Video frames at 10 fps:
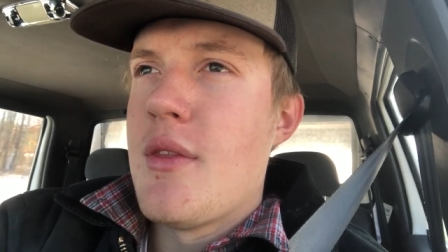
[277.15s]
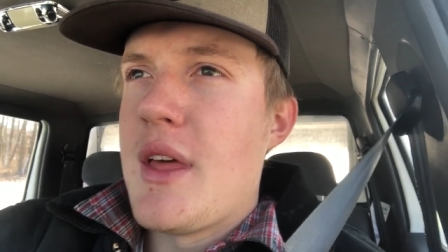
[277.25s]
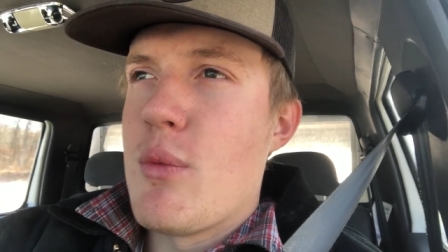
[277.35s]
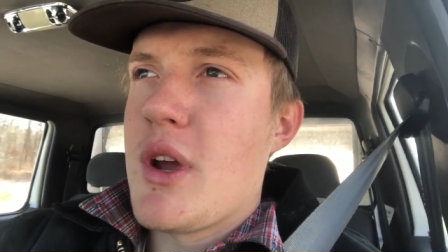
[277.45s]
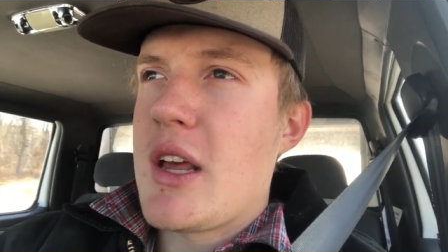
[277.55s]

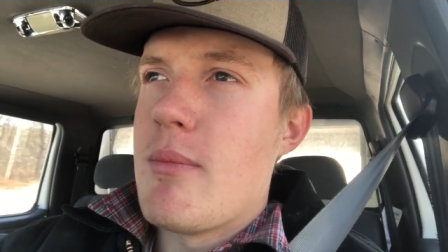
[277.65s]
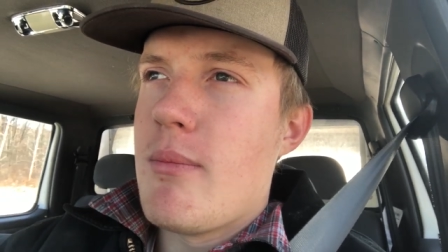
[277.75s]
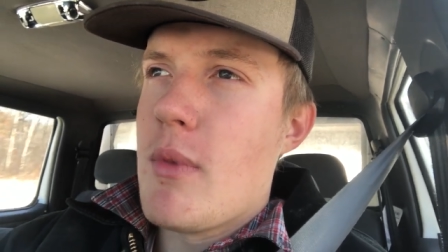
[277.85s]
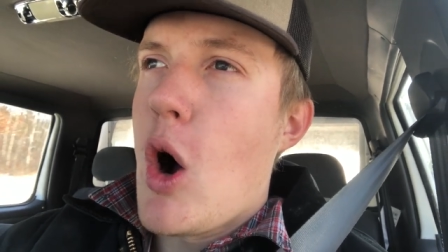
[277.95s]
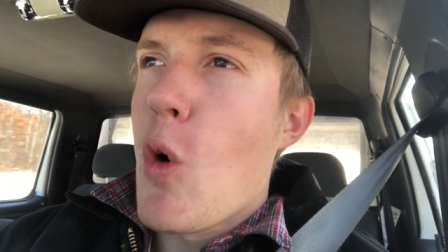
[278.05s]
then we can
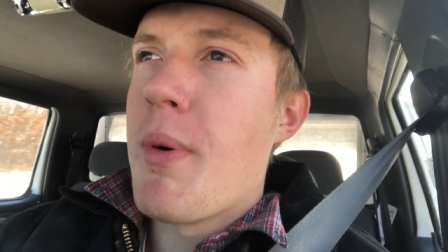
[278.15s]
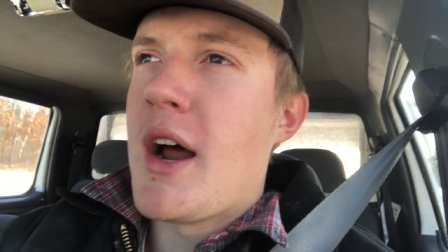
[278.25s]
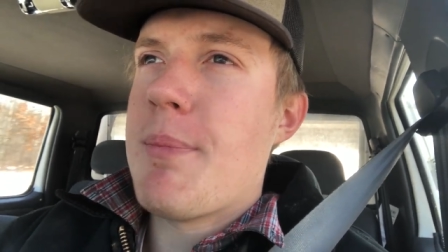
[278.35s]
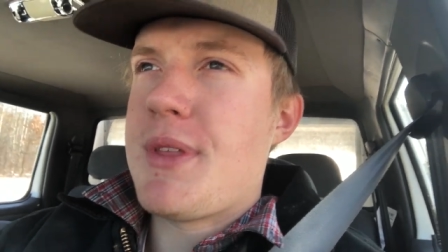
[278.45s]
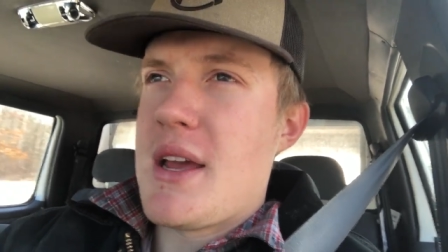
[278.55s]
open
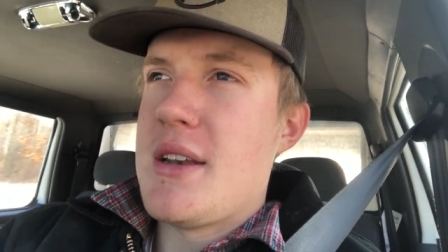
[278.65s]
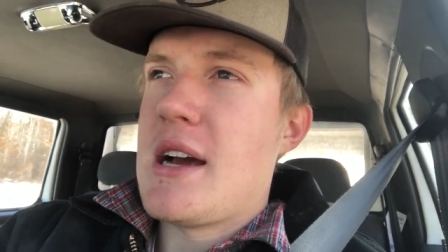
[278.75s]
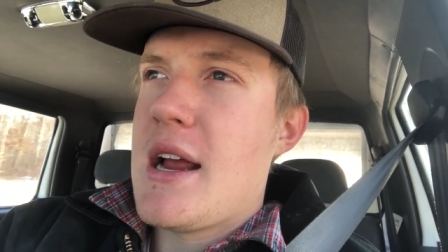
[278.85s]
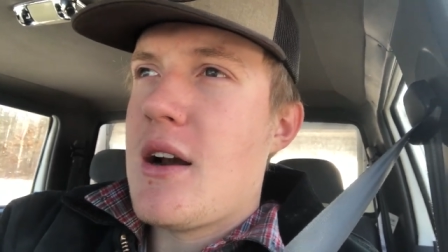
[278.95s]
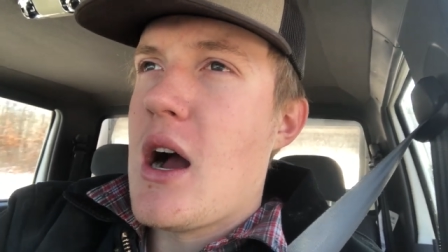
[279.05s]
up the
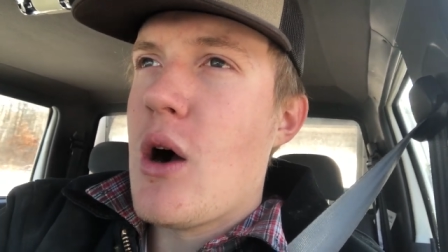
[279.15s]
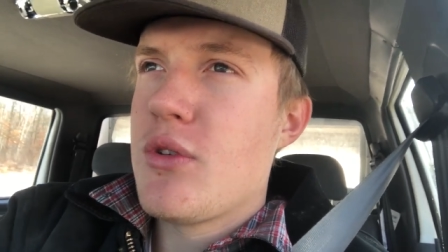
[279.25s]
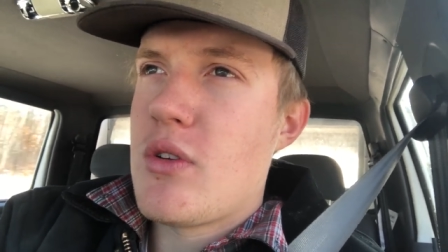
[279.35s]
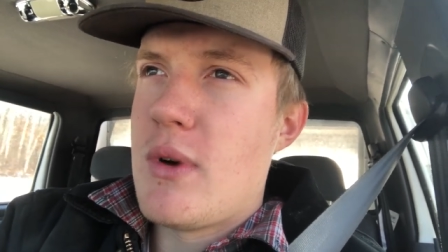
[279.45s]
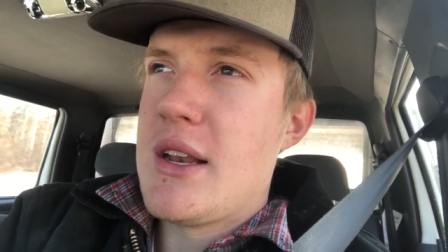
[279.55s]
entire
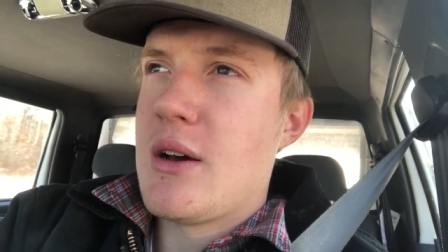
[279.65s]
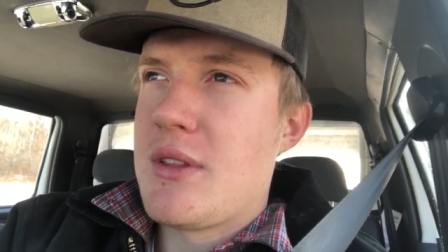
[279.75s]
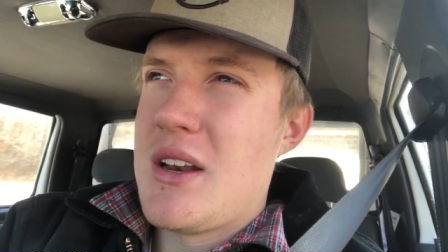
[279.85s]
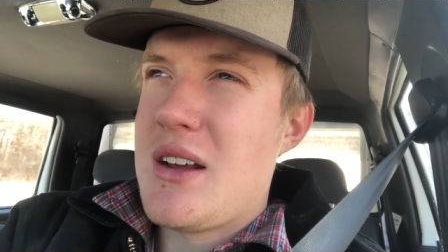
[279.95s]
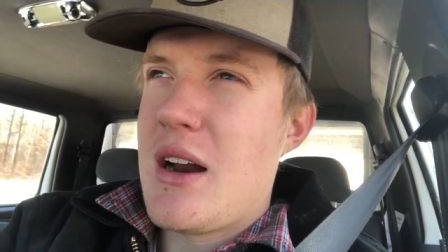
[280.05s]
house and rent out
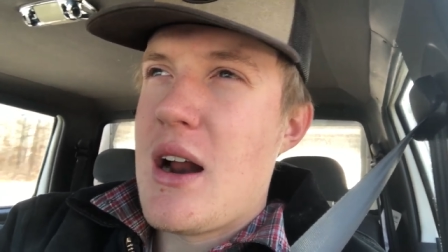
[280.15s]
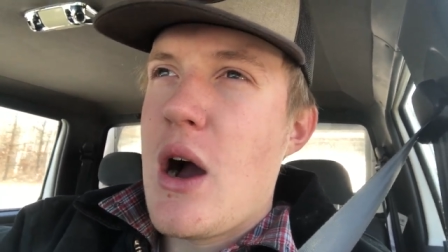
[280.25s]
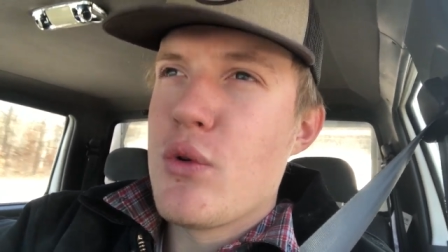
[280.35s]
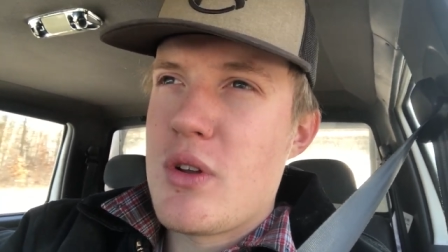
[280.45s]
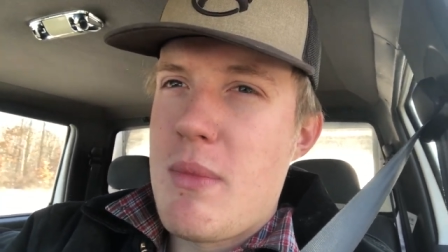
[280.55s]
the entire
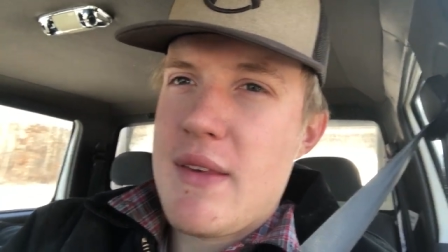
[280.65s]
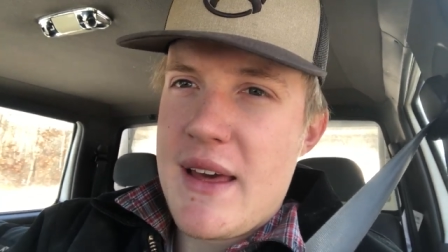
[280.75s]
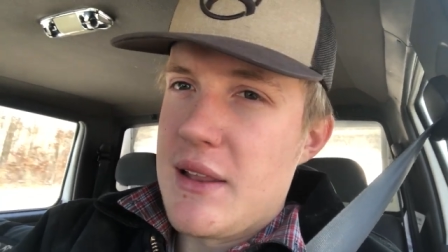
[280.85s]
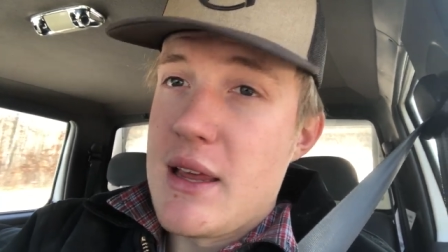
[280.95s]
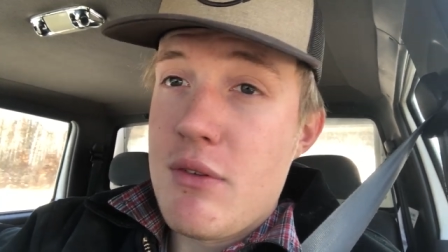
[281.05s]
house and make
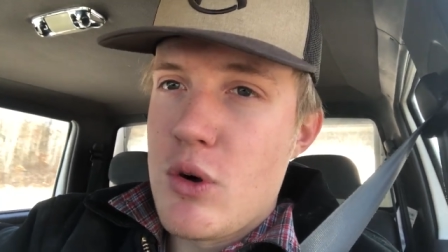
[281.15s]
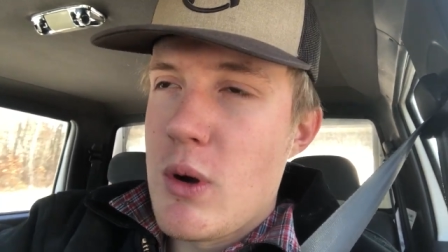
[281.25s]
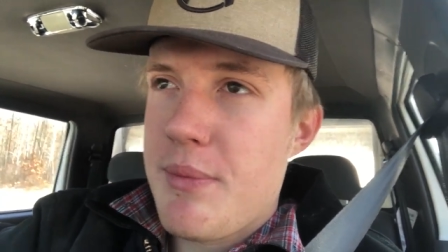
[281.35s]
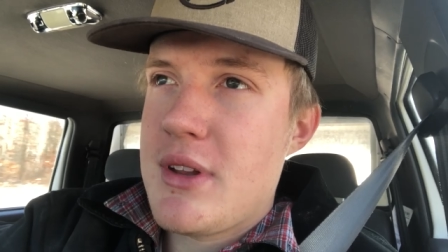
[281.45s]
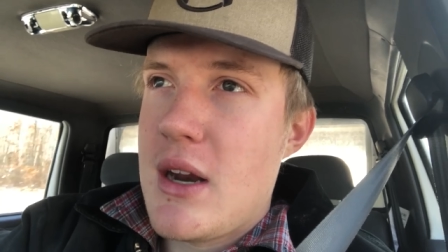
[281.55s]
that living room
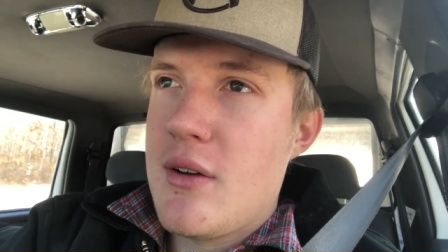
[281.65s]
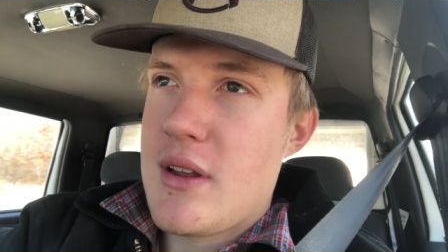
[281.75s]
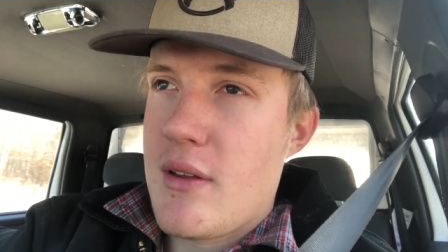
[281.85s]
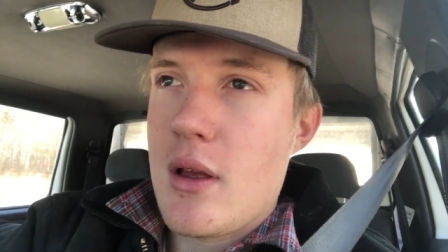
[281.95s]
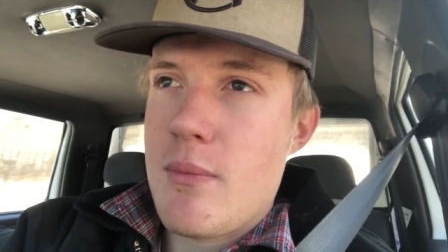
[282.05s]
upstairs
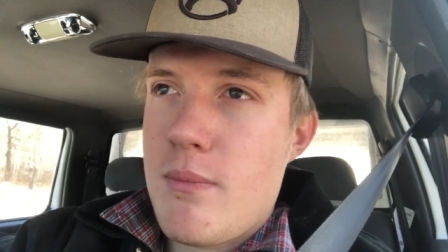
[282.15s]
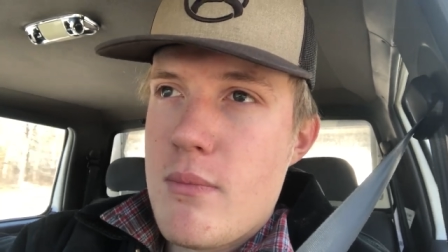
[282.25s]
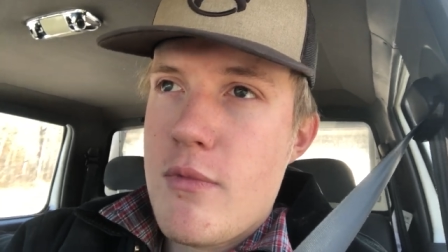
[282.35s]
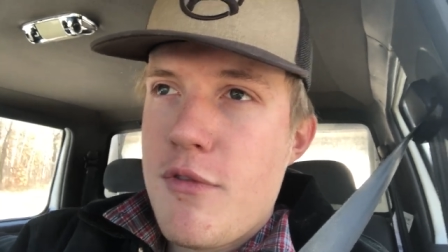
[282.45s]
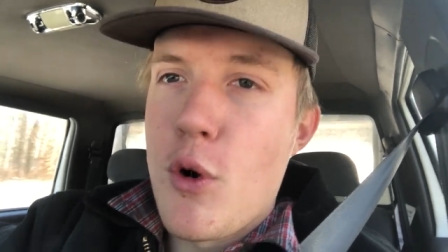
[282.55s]
as
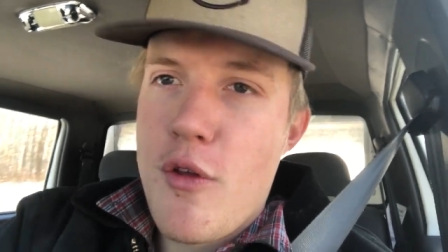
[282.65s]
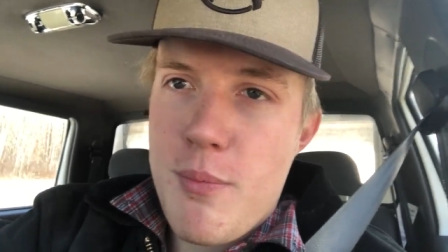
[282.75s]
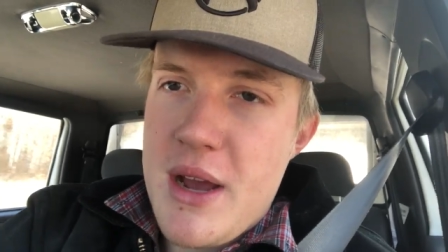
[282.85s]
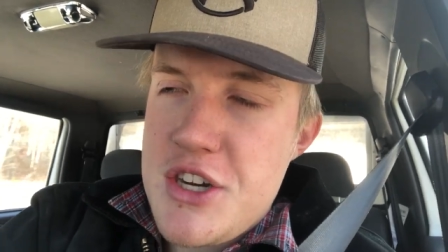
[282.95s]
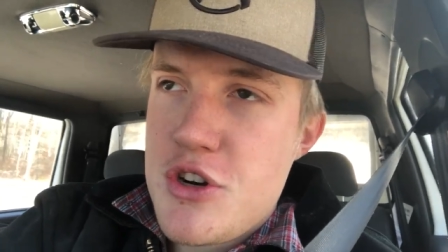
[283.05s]
a fourth
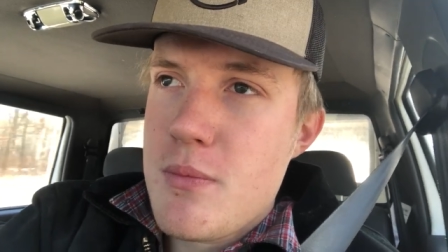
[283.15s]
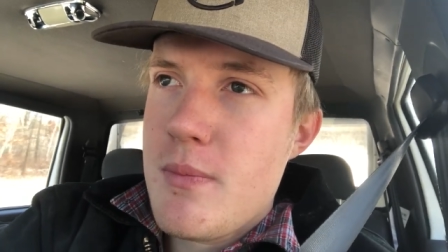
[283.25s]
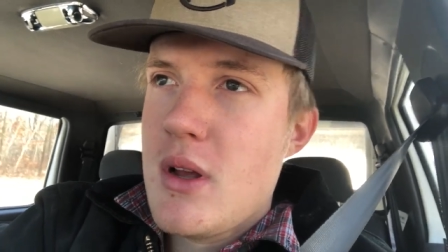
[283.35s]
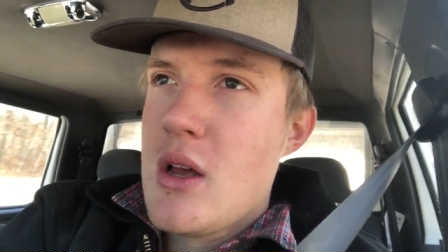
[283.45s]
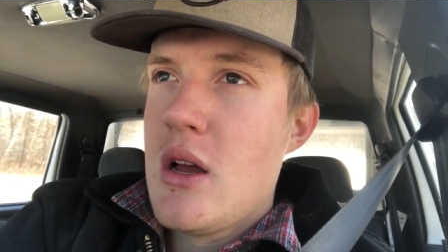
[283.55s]
bedroom,
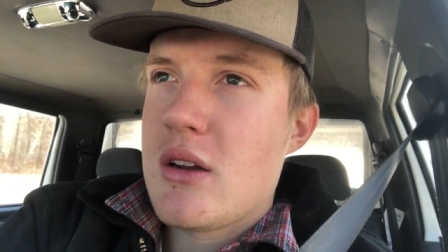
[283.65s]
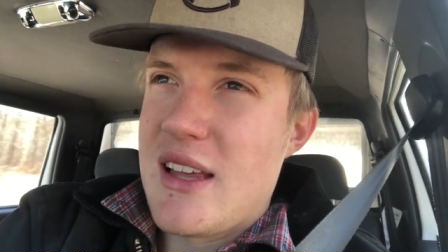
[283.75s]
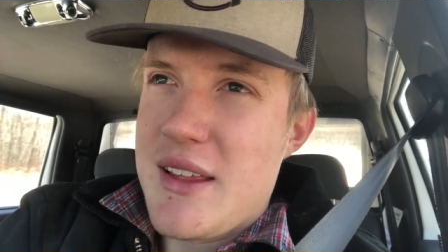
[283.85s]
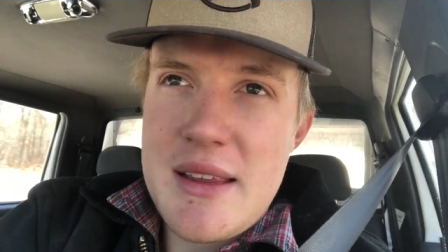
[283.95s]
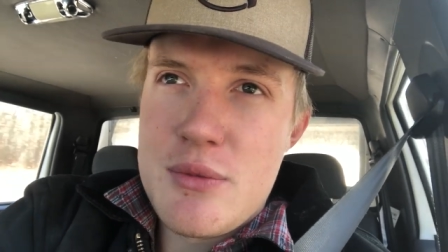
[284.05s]
because I
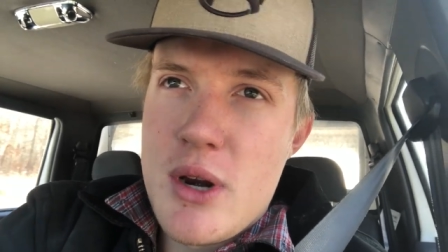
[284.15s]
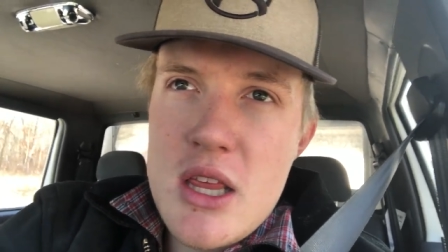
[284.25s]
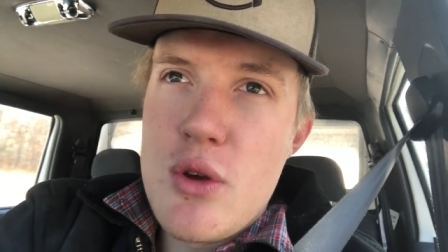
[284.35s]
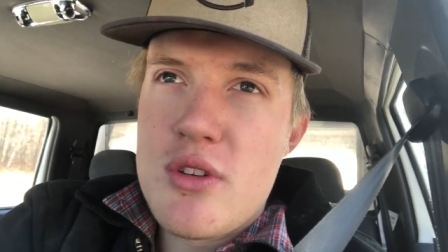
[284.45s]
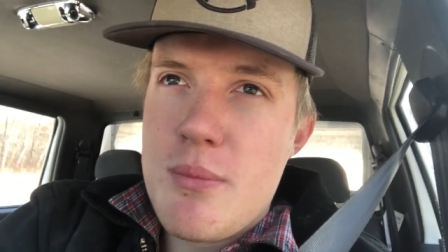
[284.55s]
think that's what it
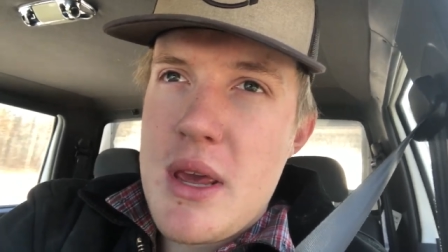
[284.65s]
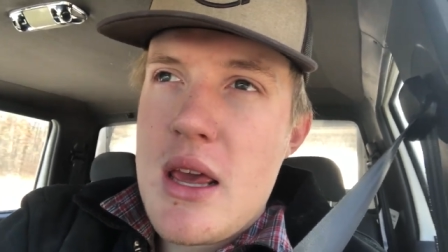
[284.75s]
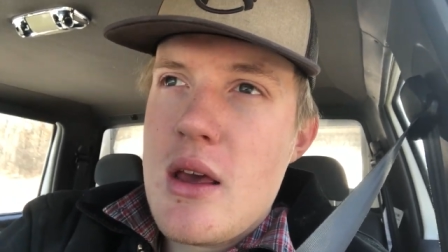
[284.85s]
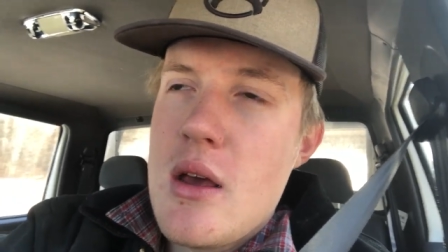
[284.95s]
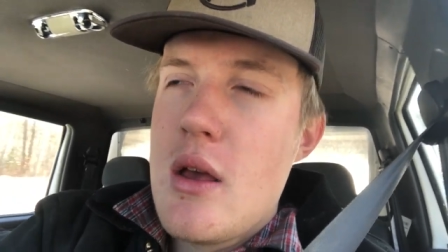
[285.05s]
used to be.